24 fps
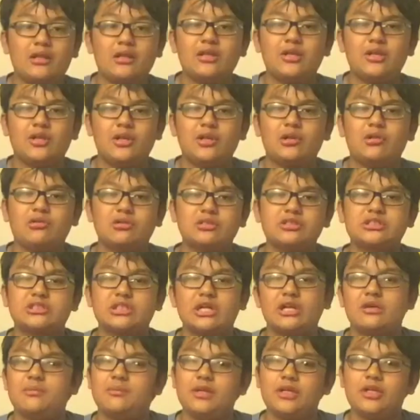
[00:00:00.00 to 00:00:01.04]
little, it's
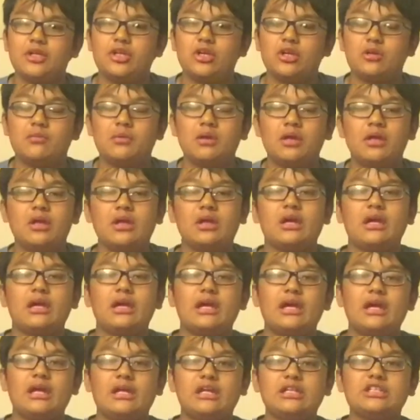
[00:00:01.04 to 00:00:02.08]
kind of medium.
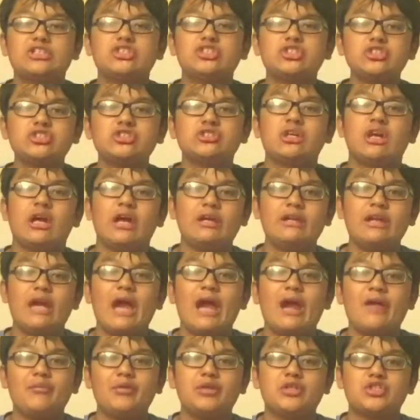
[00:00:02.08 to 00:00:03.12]
And it's just an
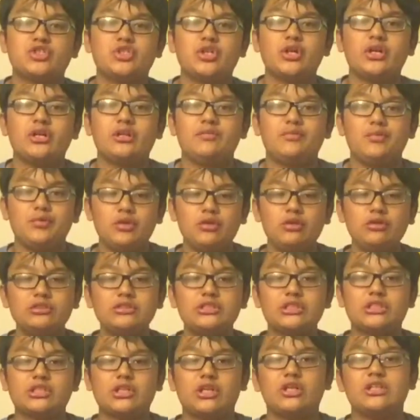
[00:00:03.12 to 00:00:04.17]
average gun. If you use
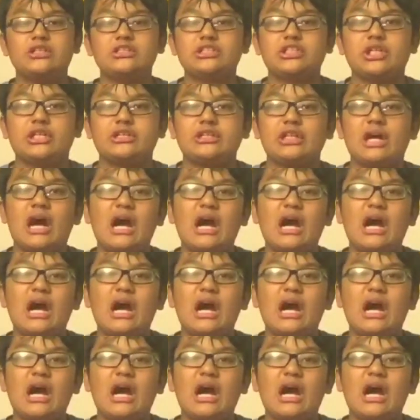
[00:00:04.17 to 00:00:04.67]
the guns like the